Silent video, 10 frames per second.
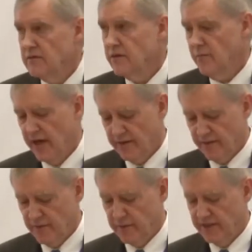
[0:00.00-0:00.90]
To make
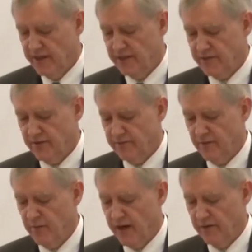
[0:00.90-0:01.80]
this potential
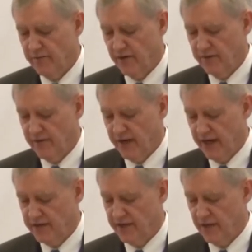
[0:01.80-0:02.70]
for
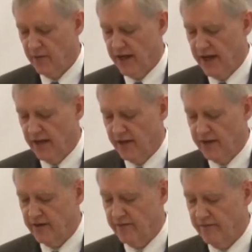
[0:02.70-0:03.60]
biofortification a
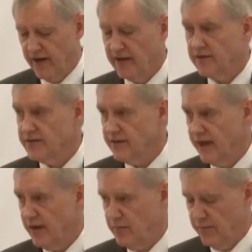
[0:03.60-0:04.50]
reality, the final
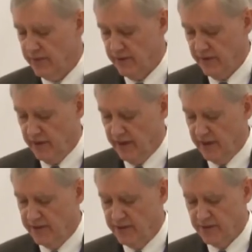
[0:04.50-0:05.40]
step
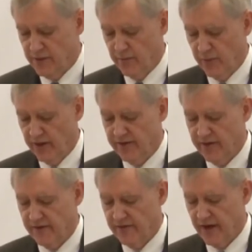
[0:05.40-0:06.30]
is to support the
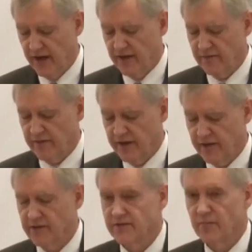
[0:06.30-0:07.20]
desire of
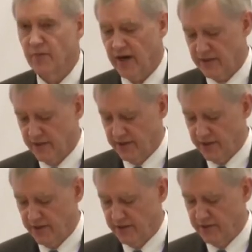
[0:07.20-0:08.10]
leaders and
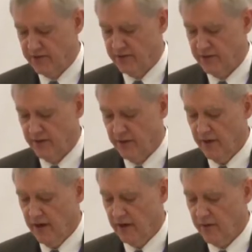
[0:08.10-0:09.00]
practitioners
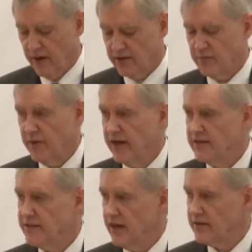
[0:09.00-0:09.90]
across many
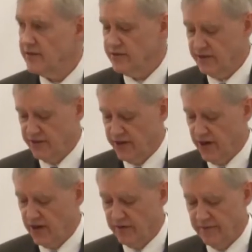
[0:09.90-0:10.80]
sectors and
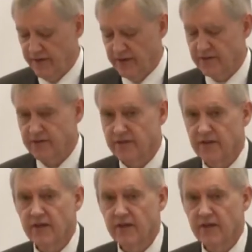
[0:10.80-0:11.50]
geographies